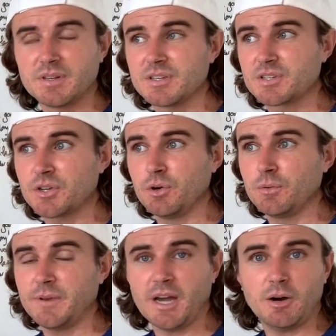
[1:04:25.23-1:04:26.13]
So
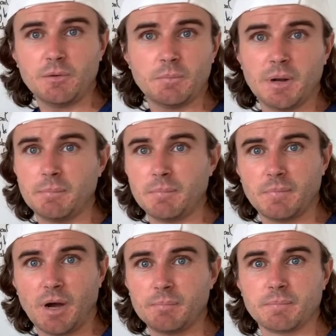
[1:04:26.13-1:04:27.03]
now
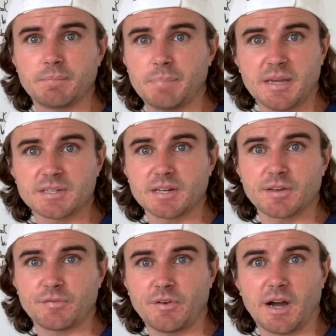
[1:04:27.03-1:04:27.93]
I'm basically
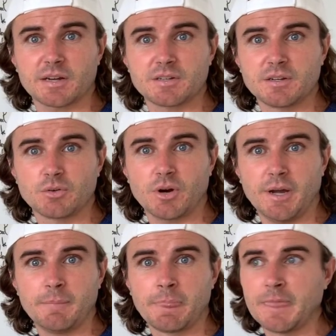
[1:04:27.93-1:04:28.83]
fucked,
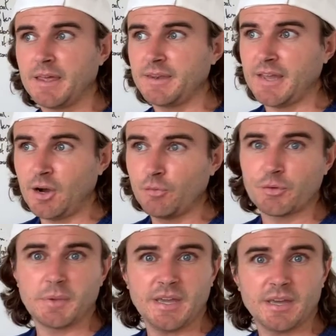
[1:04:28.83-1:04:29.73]
right? Now
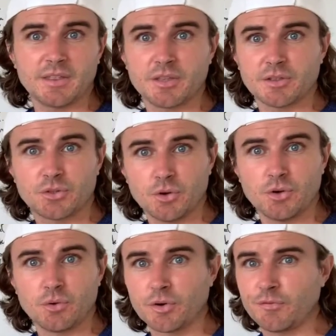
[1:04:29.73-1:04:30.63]
from here, the
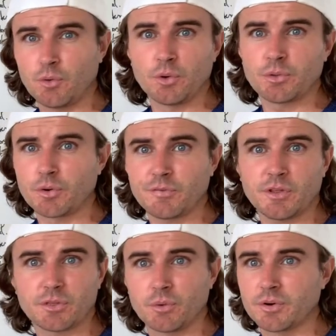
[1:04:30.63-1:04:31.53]
third order, fourth order,
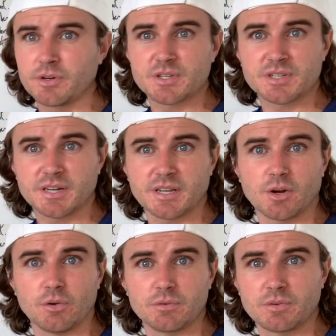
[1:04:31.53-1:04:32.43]
fifth order, it's just going
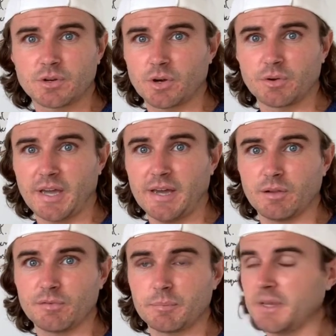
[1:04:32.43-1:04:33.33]
to go to
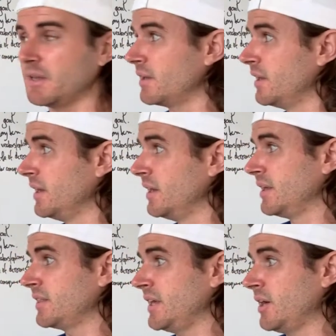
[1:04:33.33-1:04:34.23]
hell from here.
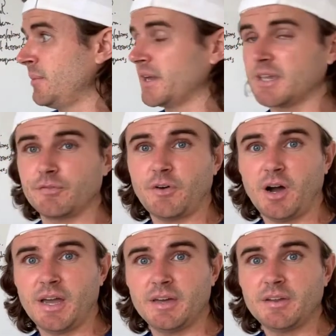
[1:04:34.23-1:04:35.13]
Then I might get
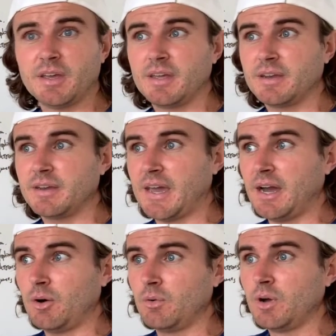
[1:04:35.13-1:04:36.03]
fired.
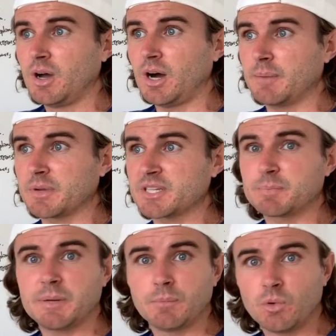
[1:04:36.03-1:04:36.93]
Now I'm going to
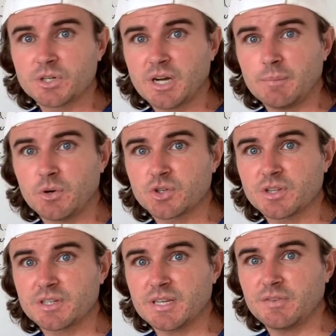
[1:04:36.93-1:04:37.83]
spend more time watching
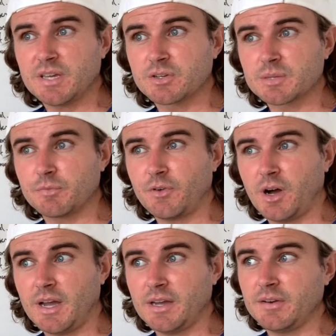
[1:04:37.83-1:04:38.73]
the TV because I'm
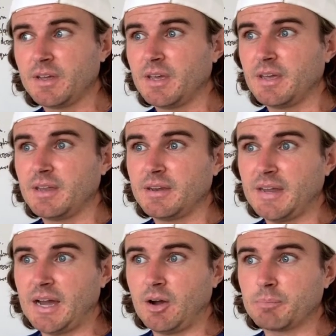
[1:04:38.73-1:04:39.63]
fired.
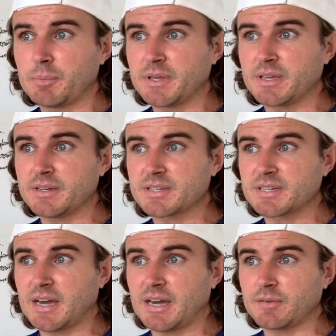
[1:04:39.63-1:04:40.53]
Now I'm probably going to
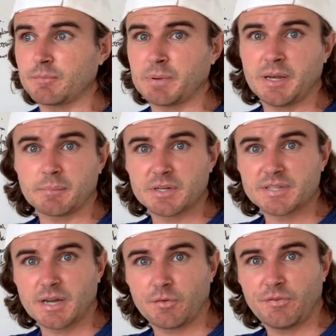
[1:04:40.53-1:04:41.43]
start beating
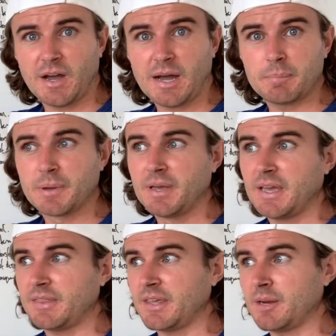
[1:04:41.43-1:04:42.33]
myself up.
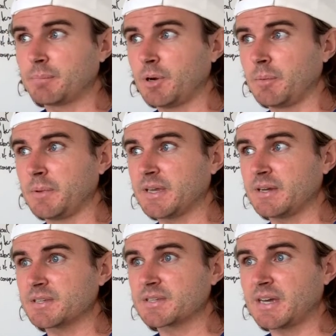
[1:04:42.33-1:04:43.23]
And then I'm probably going
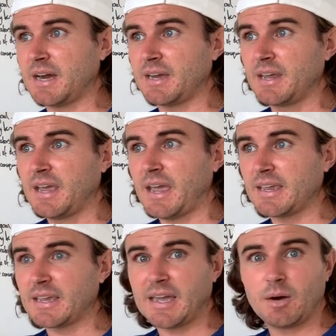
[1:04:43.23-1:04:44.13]
to start
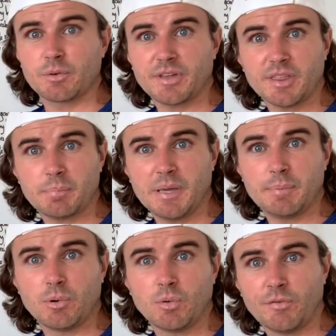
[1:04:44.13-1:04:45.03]
hanging out with other
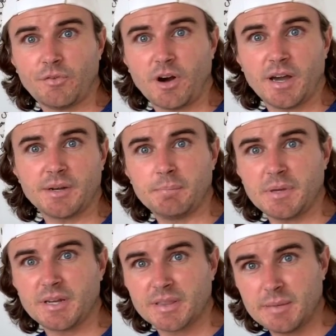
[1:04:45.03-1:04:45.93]
people who are fired and
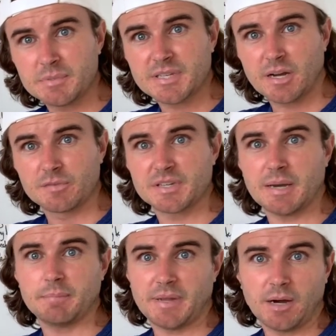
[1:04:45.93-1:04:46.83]
beating themselves
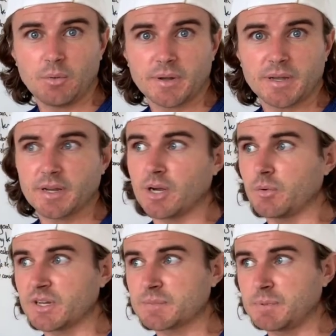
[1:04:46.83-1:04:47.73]
up. Now we're going to go
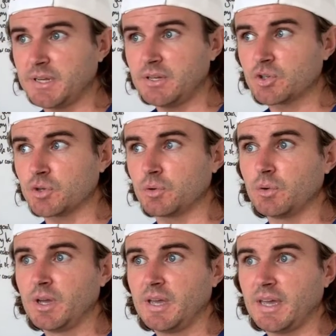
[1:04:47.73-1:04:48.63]
exponential
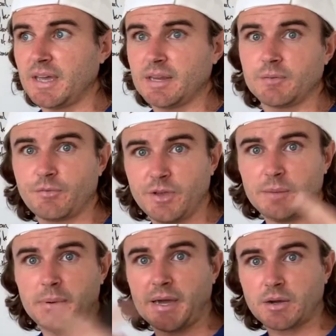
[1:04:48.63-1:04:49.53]
and
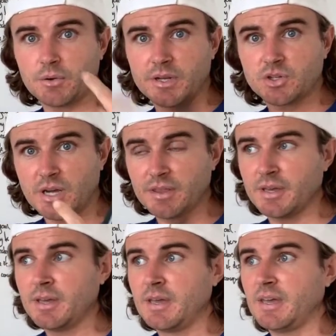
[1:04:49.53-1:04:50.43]
feed back on each
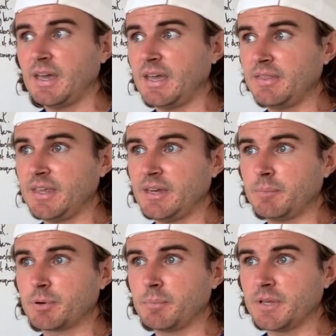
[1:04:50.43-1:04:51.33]
other. and then
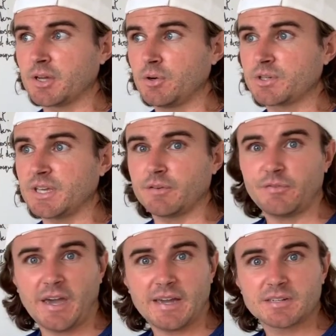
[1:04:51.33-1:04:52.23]
I'm probably going to get
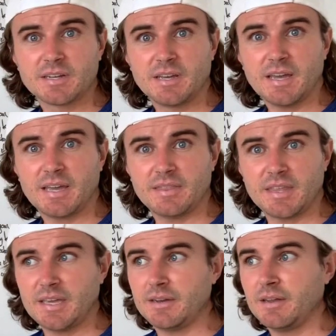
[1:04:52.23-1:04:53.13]
fat, and
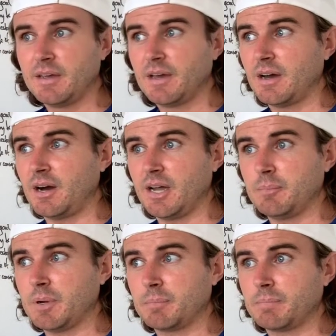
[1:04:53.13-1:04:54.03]
then
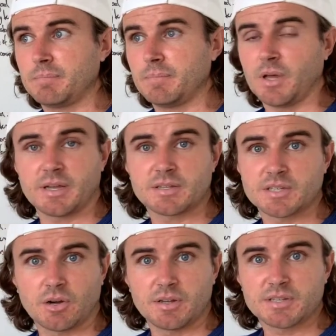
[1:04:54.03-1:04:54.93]
I'm like, it's
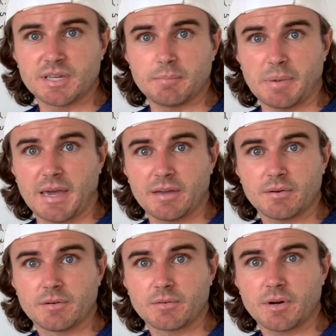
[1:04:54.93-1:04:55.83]
getting bad,
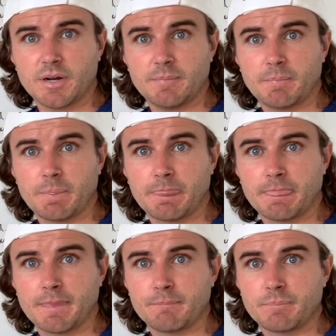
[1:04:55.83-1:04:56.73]
right?
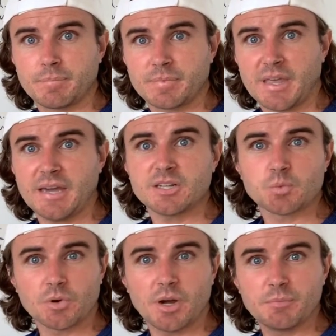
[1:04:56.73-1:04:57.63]
That is
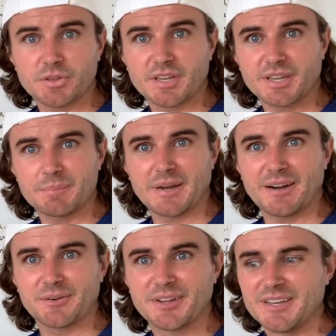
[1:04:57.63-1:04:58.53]
what I'm thinking
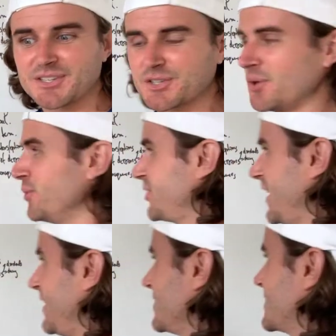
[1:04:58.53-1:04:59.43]
about. So
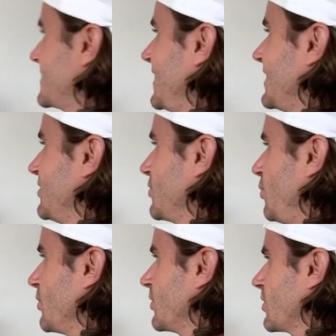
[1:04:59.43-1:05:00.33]
that is second
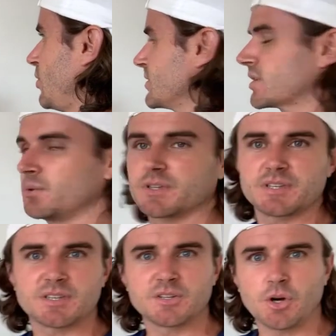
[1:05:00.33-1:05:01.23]
order
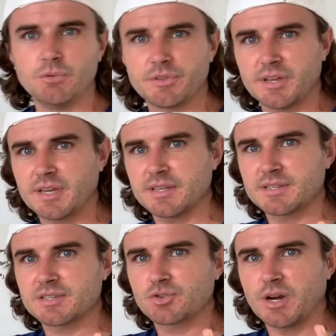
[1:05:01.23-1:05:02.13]
consequences. And don't think
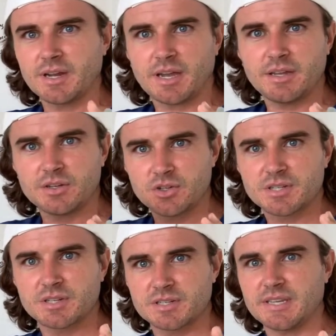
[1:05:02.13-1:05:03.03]
it's truncated
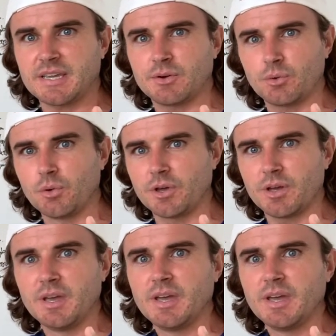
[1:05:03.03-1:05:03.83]
just at second order.